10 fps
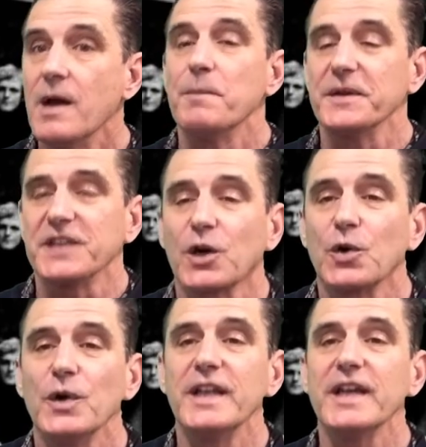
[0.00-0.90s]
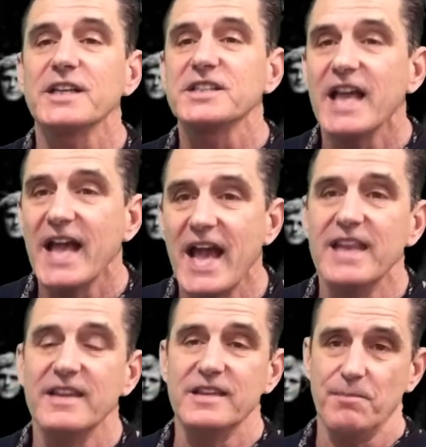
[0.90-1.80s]
But the critics
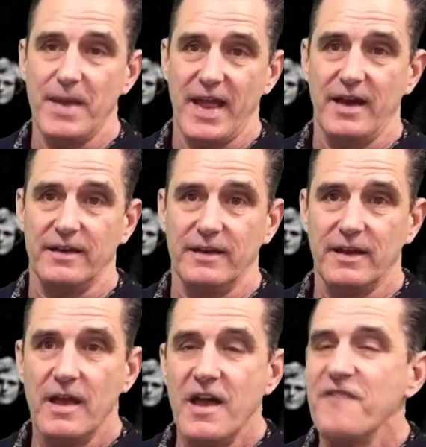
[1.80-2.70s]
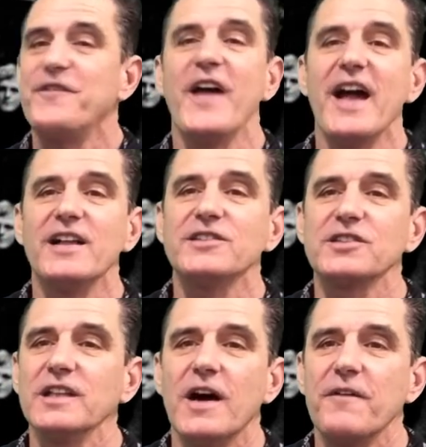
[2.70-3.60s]
hated the band. Fans
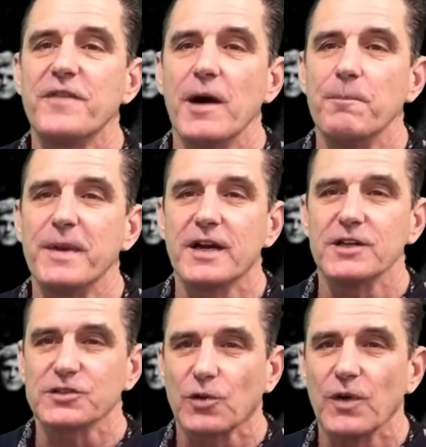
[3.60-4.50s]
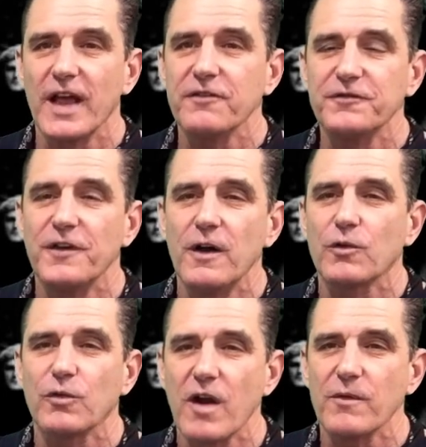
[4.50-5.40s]
loved them because Grand Funk
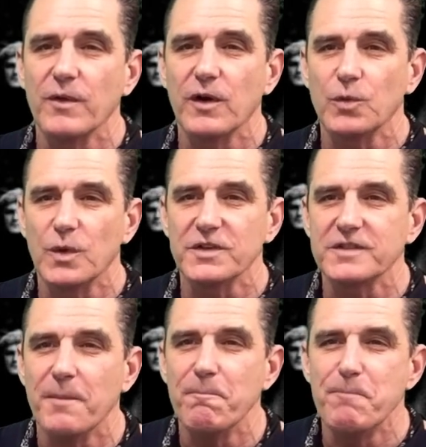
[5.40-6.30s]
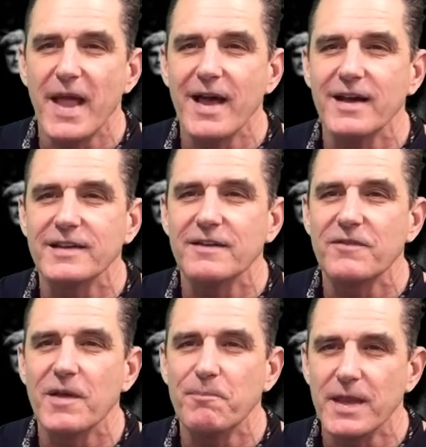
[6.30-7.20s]
Railroad was the band of
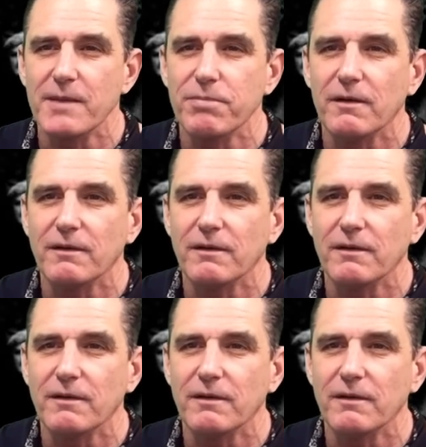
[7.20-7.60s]
the people.